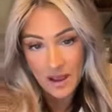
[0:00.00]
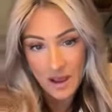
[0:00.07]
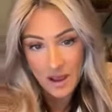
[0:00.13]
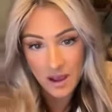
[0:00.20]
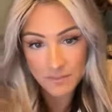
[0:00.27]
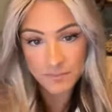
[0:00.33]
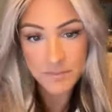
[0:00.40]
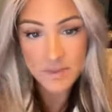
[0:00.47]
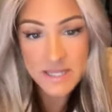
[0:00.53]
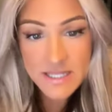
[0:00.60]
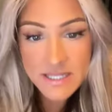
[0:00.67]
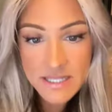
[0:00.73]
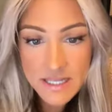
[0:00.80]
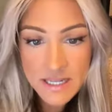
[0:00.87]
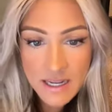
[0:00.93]

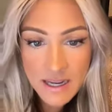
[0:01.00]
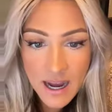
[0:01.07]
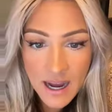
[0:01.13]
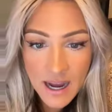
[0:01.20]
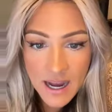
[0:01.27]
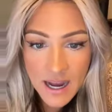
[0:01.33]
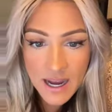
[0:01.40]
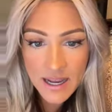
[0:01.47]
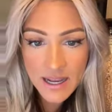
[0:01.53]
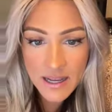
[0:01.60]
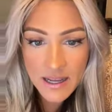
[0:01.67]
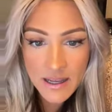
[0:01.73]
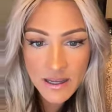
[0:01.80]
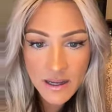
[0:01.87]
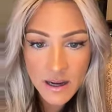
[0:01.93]
BC,
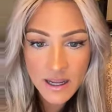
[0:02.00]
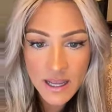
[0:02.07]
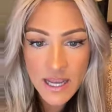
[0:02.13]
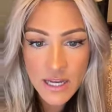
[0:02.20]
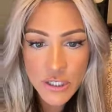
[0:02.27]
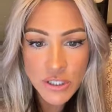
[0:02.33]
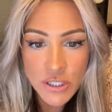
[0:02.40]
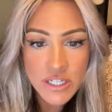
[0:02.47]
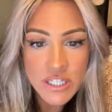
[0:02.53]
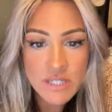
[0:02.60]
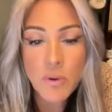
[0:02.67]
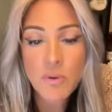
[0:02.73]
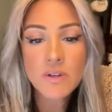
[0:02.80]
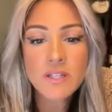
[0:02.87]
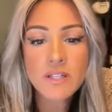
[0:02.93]
I occasionally
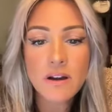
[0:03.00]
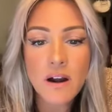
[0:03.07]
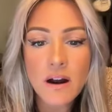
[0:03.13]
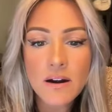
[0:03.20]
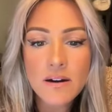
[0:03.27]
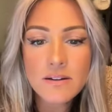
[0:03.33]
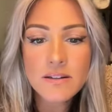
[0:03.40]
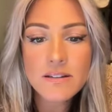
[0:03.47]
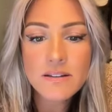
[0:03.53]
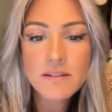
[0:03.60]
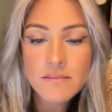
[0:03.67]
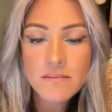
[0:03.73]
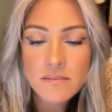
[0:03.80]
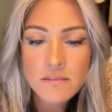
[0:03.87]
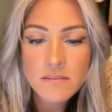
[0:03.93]
smoke
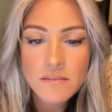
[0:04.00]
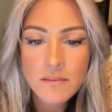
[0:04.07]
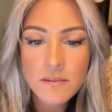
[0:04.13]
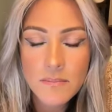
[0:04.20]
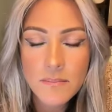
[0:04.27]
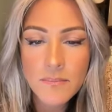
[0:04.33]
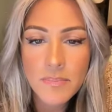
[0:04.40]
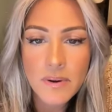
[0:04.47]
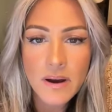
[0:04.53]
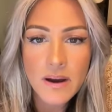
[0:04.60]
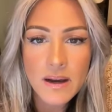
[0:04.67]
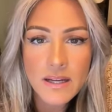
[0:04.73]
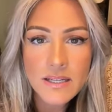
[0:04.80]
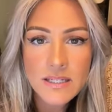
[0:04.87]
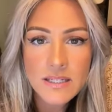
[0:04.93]
cigars,
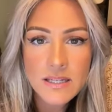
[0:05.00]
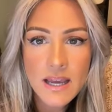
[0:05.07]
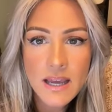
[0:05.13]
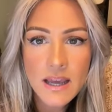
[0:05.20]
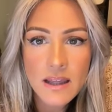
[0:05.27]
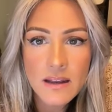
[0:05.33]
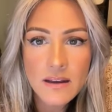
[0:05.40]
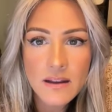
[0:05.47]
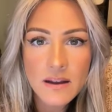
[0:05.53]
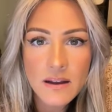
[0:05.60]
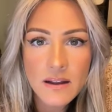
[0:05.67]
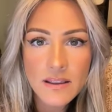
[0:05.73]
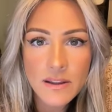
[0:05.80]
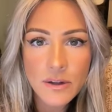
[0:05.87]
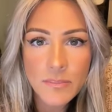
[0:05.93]
but a
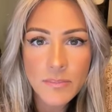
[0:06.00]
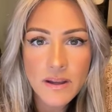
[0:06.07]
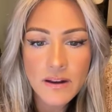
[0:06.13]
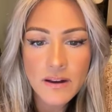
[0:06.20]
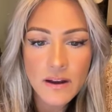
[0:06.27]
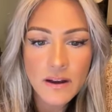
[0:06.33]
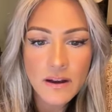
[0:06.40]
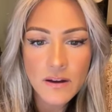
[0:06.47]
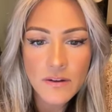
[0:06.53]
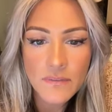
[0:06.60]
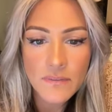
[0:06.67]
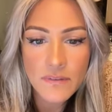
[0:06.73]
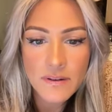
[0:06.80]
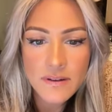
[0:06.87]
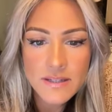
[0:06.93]
little bit
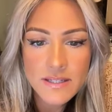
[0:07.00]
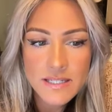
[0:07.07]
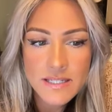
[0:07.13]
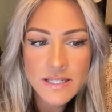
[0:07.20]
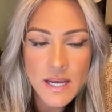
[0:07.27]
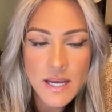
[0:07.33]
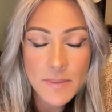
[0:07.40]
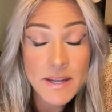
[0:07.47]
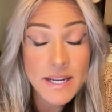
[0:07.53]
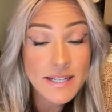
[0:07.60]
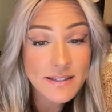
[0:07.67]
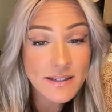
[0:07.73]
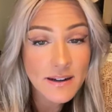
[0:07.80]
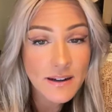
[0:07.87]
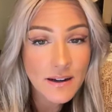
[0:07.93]
of some
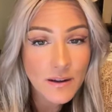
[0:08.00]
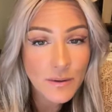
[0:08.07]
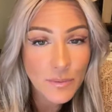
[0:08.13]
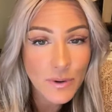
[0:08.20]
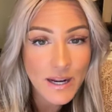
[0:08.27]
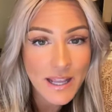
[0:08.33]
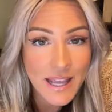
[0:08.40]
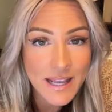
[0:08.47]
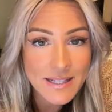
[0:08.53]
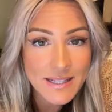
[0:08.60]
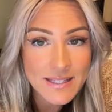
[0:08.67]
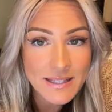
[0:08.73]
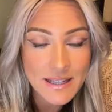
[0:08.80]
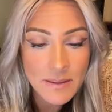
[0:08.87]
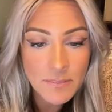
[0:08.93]
indica when I
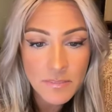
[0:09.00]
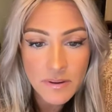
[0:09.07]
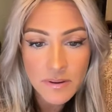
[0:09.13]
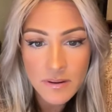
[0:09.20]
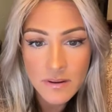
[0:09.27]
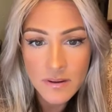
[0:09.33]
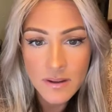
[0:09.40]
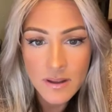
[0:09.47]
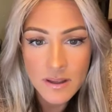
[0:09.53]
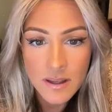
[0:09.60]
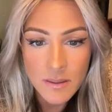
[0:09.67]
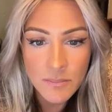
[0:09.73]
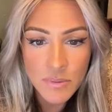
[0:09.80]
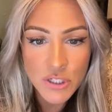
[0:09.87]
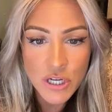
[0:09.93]
can't sleep.
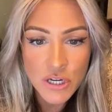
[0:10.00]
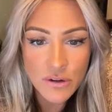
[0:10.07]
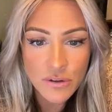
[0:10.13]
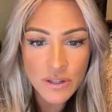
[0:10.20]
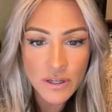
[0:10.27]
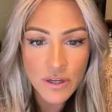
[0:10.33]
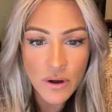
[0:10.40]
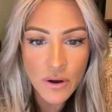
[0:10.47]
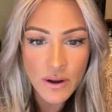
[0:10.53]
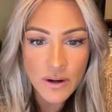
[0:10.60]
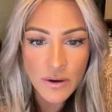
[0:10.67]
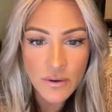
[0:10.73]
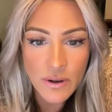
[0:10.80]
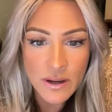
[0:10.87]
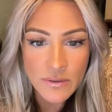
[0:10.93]
But generally, no, I
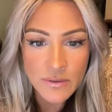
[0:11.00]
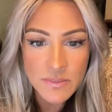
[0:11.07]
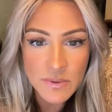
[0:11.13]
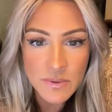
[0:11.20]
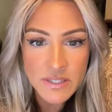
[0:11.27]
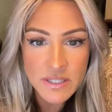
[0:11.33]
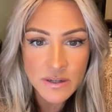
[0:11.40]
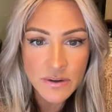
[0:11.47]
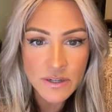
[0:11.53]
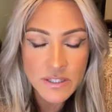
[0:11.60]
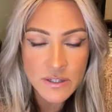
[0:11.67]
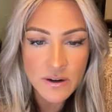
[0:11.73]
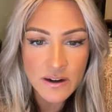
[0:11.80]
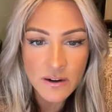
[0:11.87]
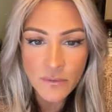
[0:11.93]
don't smoke
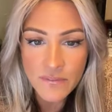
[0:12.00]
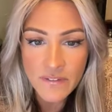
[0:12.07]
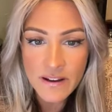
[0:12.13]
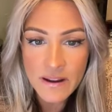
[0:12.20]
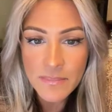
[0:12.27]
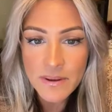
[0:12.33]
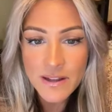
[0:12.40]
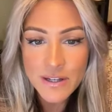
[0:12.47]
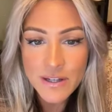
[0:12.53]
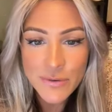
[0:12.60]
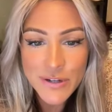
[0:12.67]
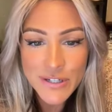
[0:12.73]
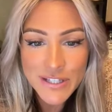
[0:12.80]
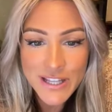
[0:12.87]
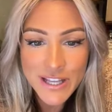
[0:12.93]
cigarettes or I don't vape.
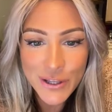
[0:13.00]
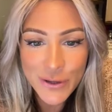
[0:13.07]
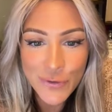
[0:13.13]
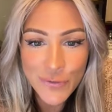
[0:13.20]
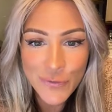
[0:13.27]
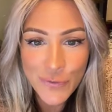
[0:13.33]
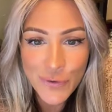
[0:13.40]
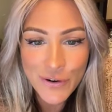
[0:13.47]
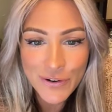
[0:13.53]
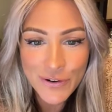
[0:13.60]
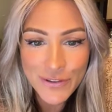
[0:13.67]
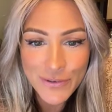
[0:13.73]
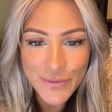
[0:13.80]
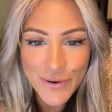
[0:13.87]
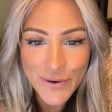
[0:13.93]
Twitch, thank you
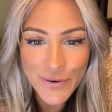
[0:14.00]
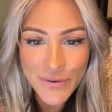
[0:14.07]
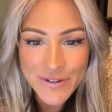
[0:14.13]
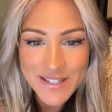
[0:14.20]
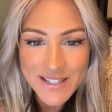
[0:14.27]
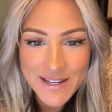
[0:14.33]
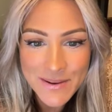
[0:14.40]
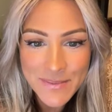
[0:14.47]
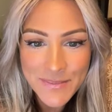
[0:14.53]
for the rose.